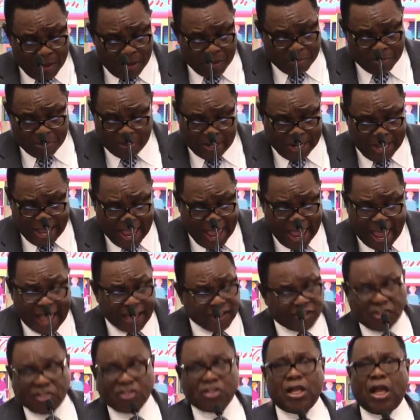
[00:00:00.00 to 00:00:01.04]

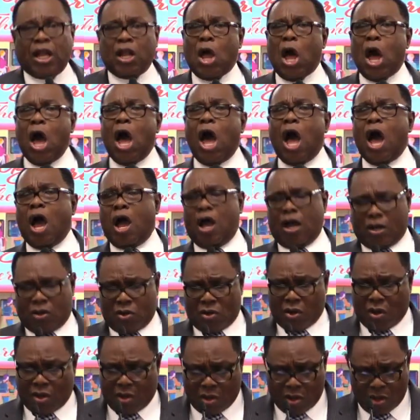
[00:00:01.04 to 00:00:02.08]
Bless the Lord,
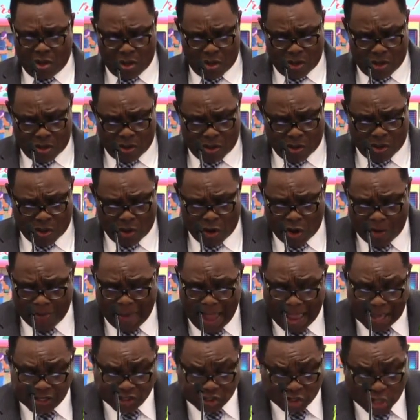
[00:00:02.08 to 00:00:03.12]
oh
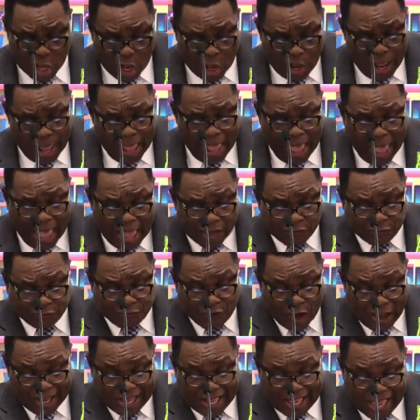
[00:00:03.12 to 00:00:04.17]
my soul, and
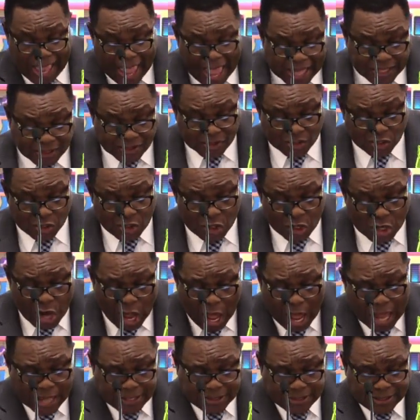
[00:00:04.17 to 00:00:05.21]
forget
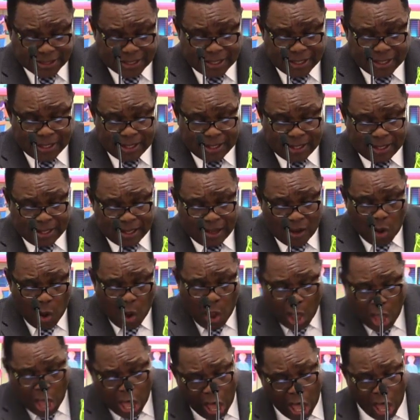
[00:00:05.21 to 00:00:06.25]
not
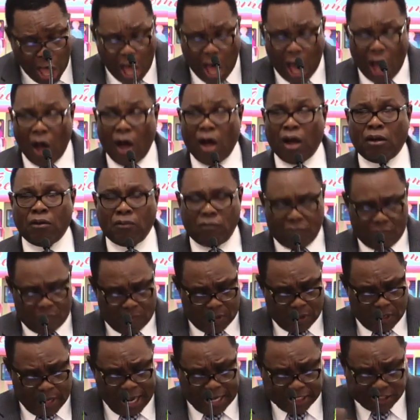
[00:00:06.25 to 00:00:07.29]

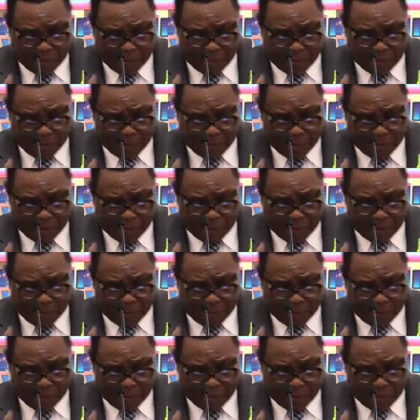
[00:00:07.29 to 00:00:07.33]
all his